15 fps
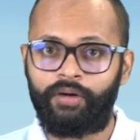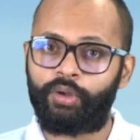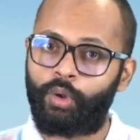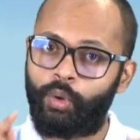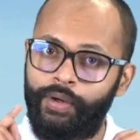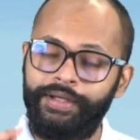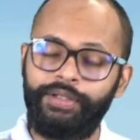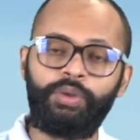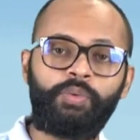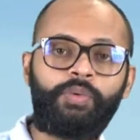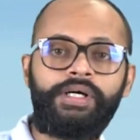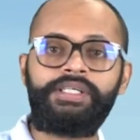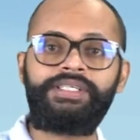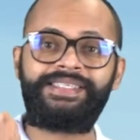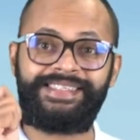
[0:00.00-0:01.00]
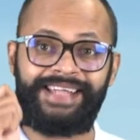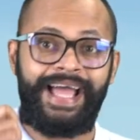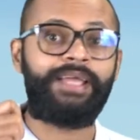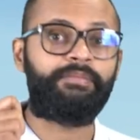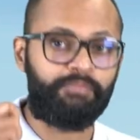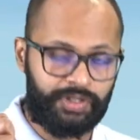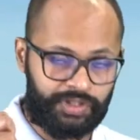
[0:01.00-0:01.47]
going towards
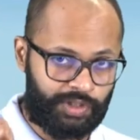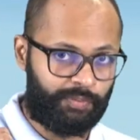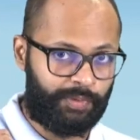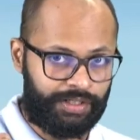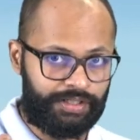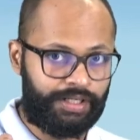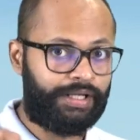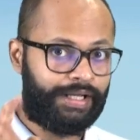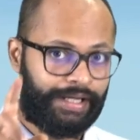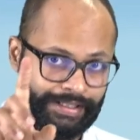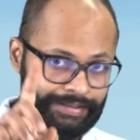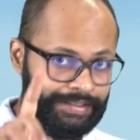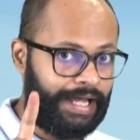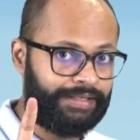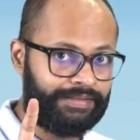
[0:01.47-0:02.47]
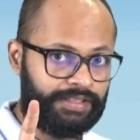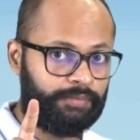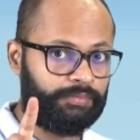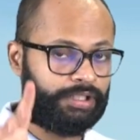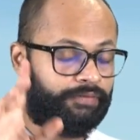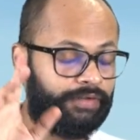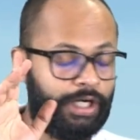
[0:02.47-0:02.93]
time measurement, and that's
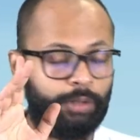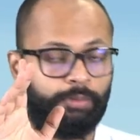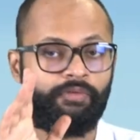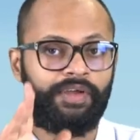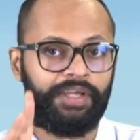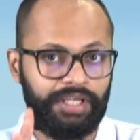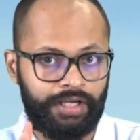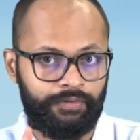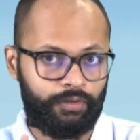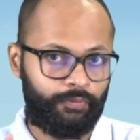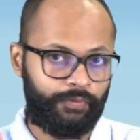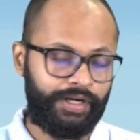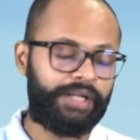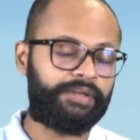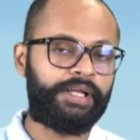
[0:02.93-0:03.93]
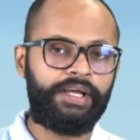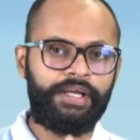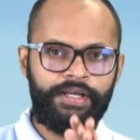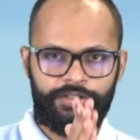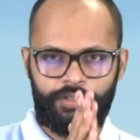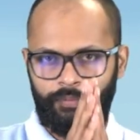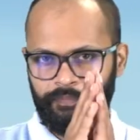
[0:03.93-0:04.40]
something we need to be very careful with, right?
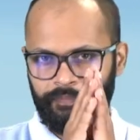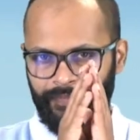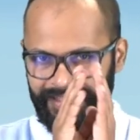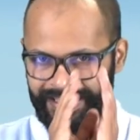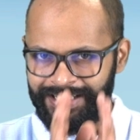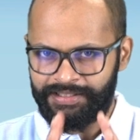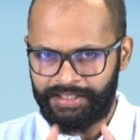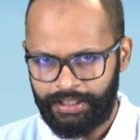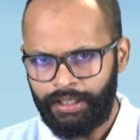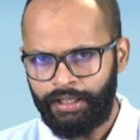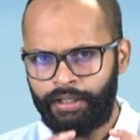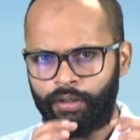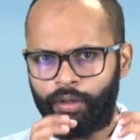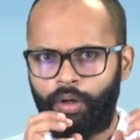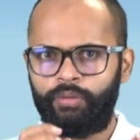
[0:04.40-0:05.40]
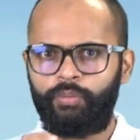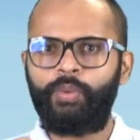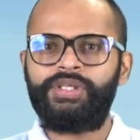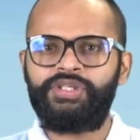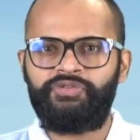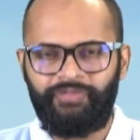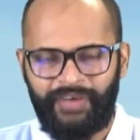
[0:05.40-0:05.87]
So let's see on
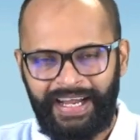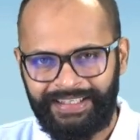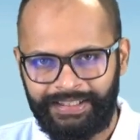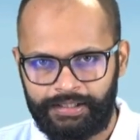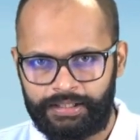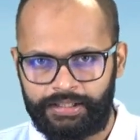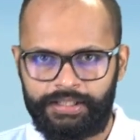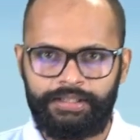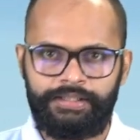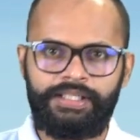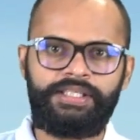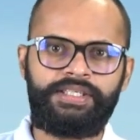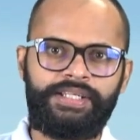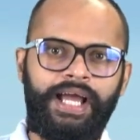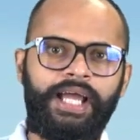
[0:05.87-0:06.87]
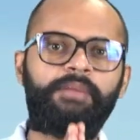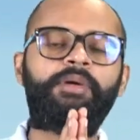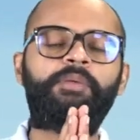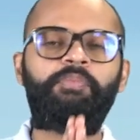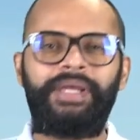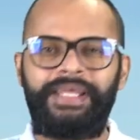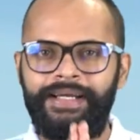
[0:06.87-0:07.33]
which factors this time
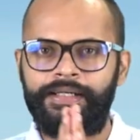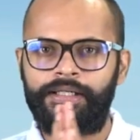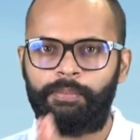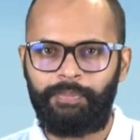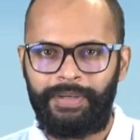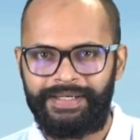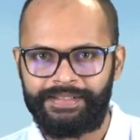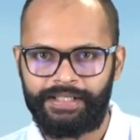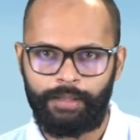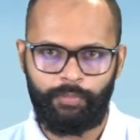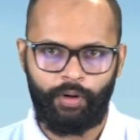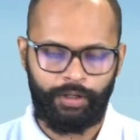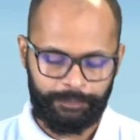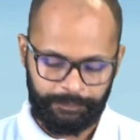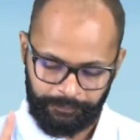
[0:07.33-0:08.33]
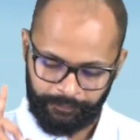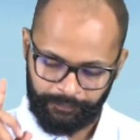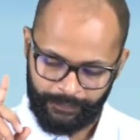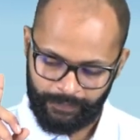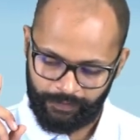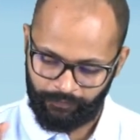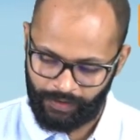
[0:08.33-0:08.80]
period depends upon.
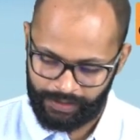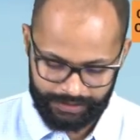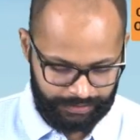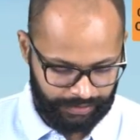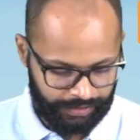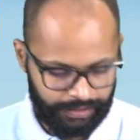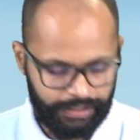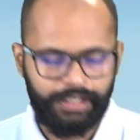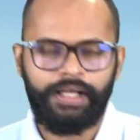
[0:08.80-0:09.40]
First thing,